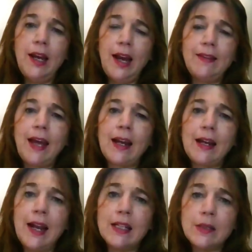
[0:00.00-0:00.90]
and that
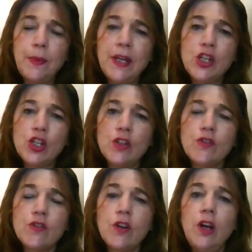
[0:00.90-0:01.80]
less
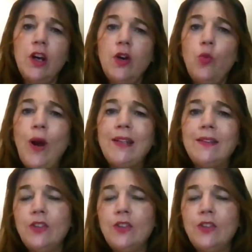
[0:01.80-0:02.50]
patients went